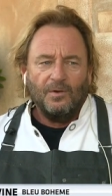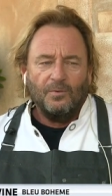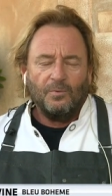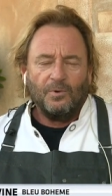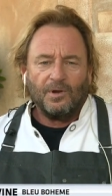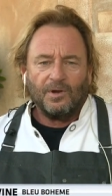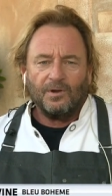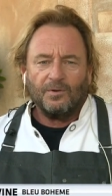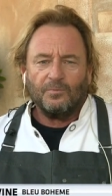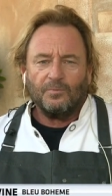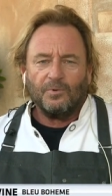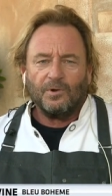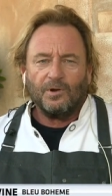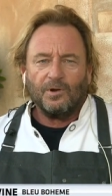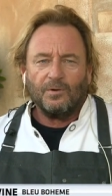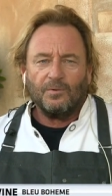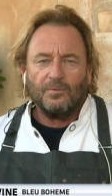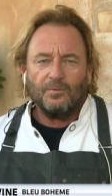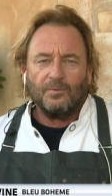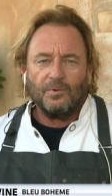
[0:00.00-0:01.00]

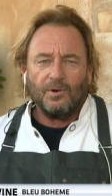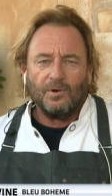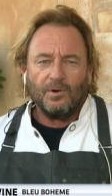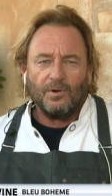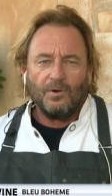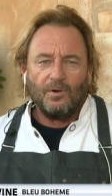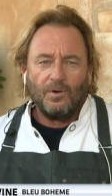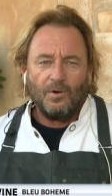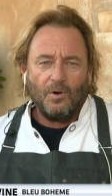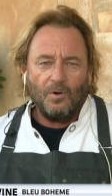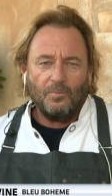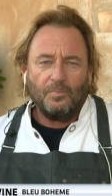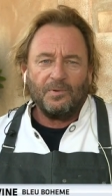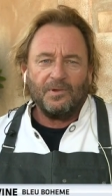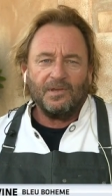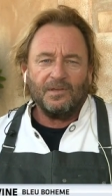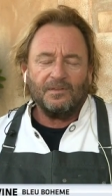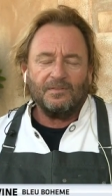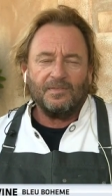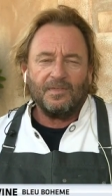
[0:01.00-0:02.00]
We're
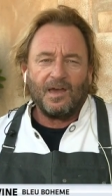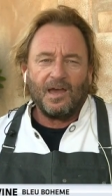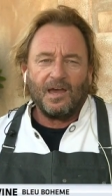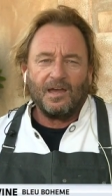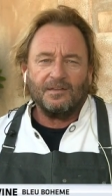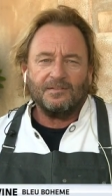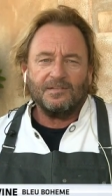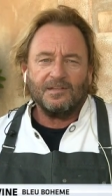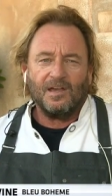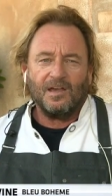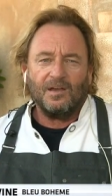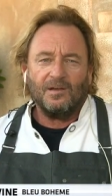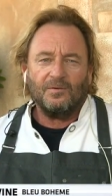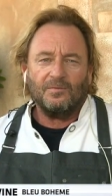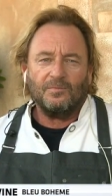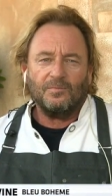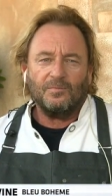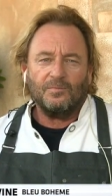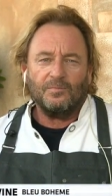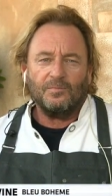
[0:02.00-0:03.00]
hoping
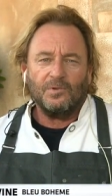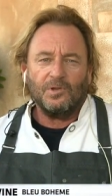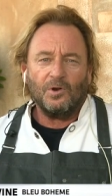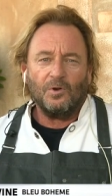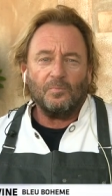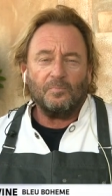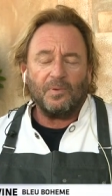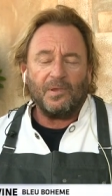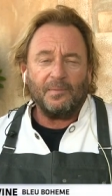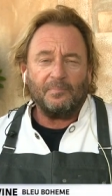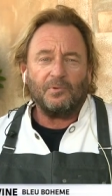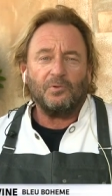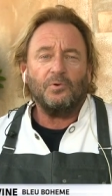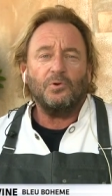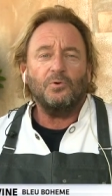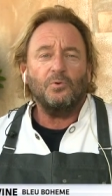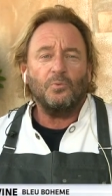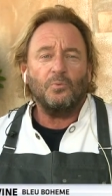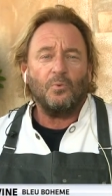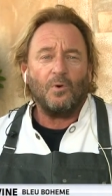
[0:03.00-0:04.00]
that you know, people
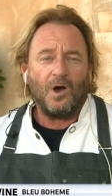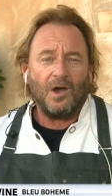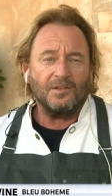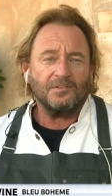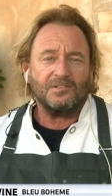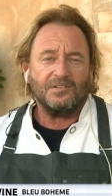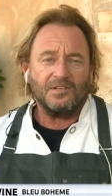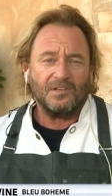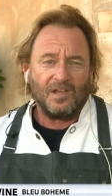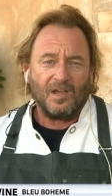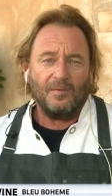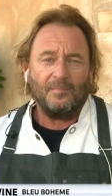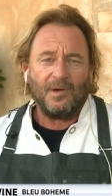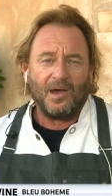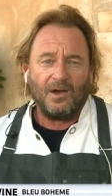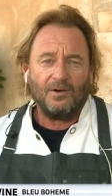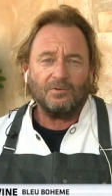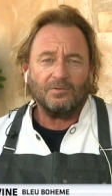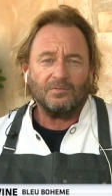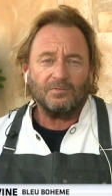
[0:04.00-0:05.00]
who want to come
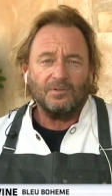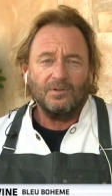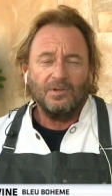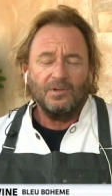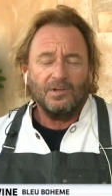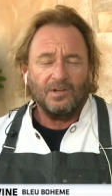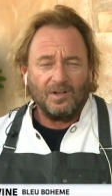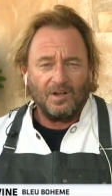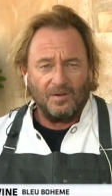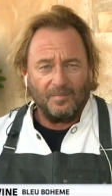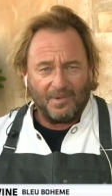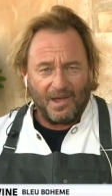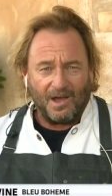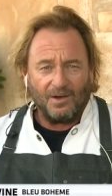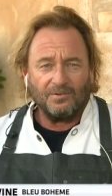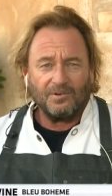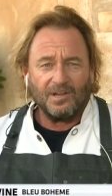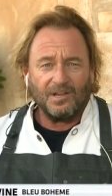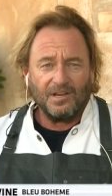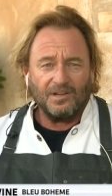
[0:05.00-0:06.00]
out
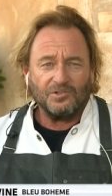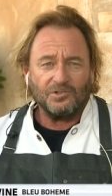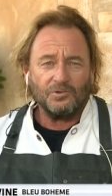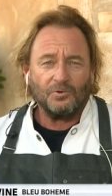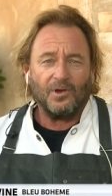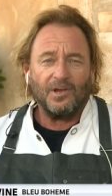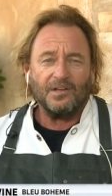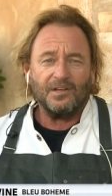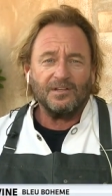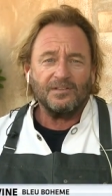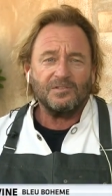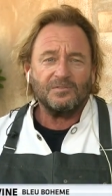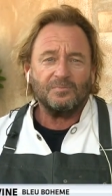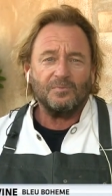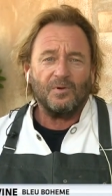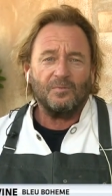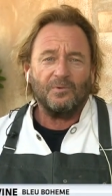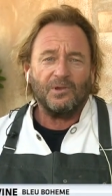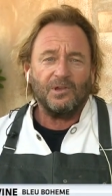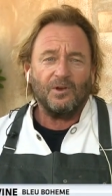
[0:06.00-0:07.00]
and join us
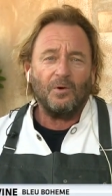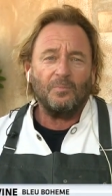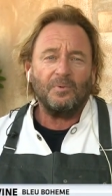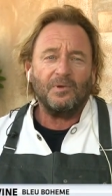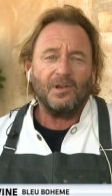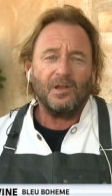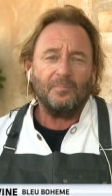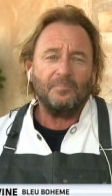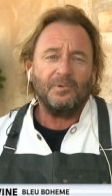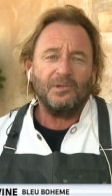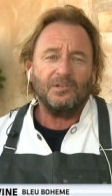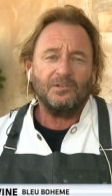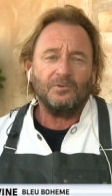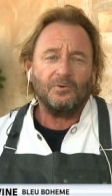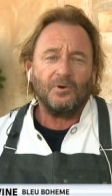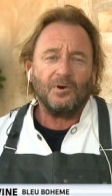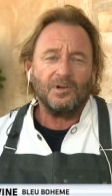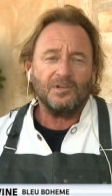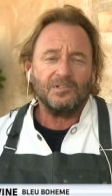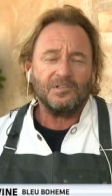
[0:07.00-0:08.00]
when we open up
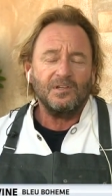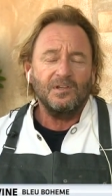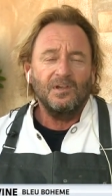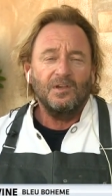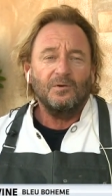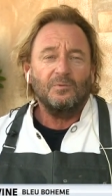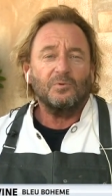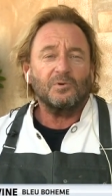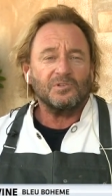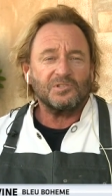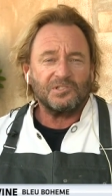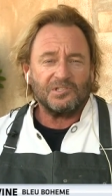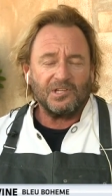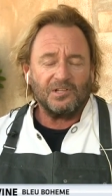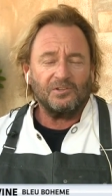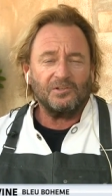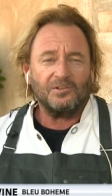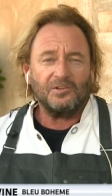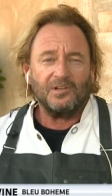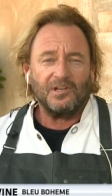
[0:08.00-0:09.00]
indoors. We're
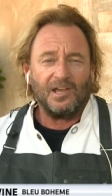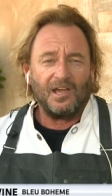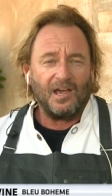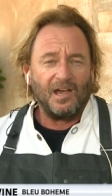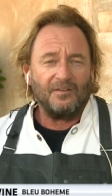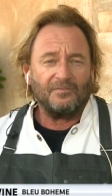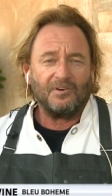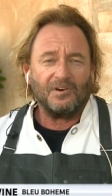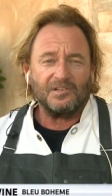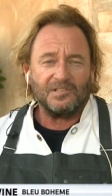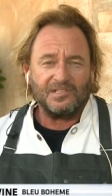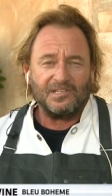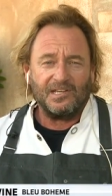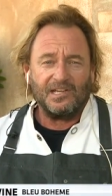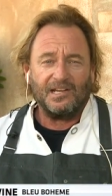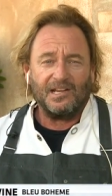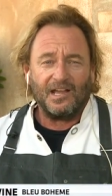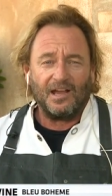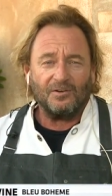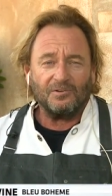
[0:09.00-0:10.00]
still going to have our
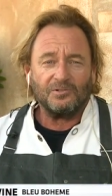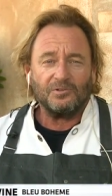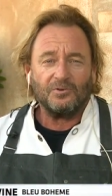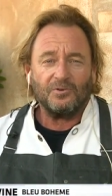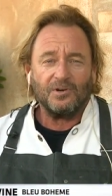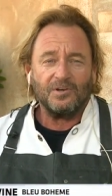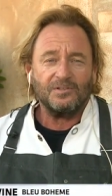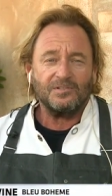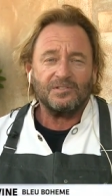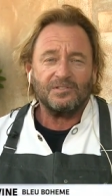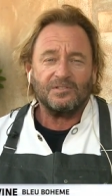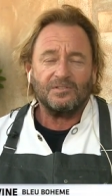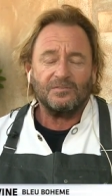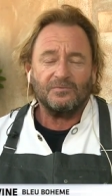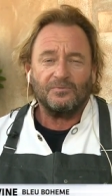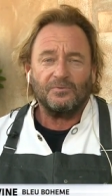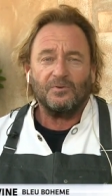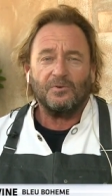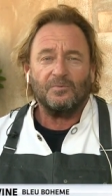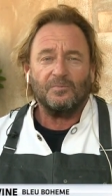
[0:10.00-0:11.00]
seating outdoors
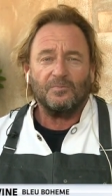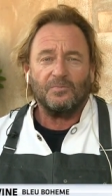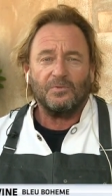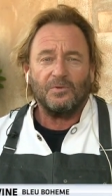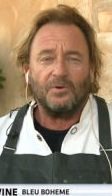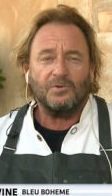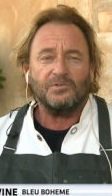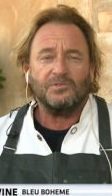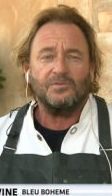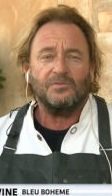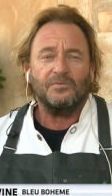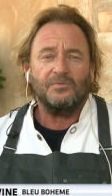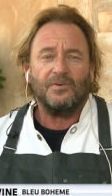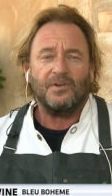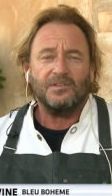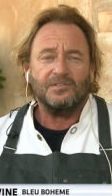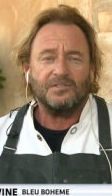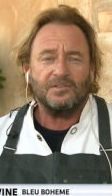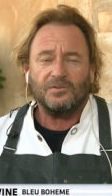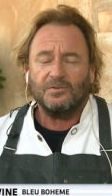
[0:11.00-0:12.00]
for those of
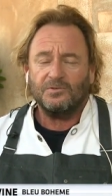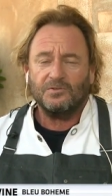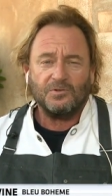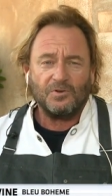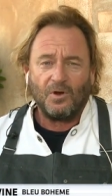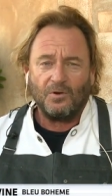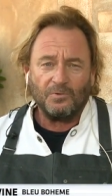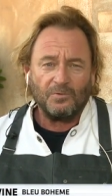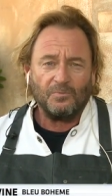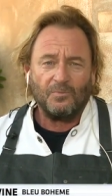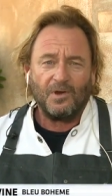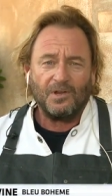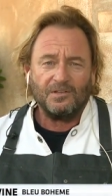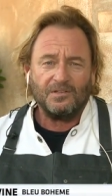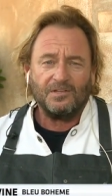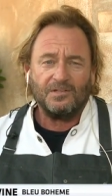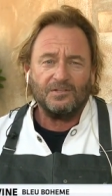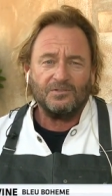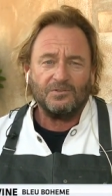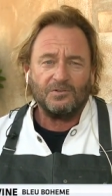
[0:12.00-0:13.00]
us who don't want
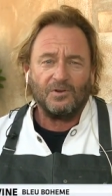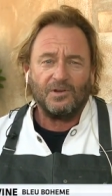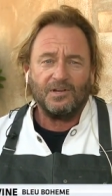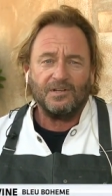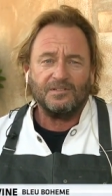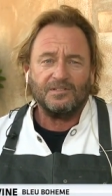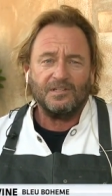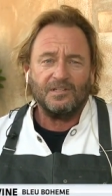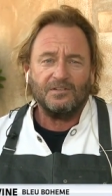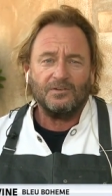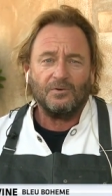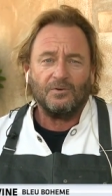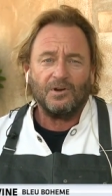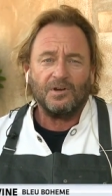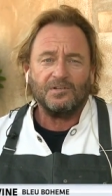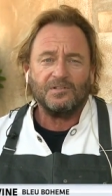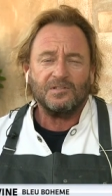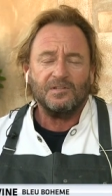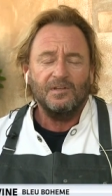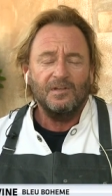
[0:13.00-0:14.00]
to join us
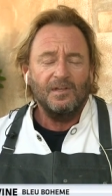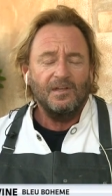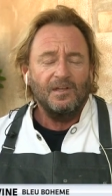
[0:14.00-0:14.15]
indoors.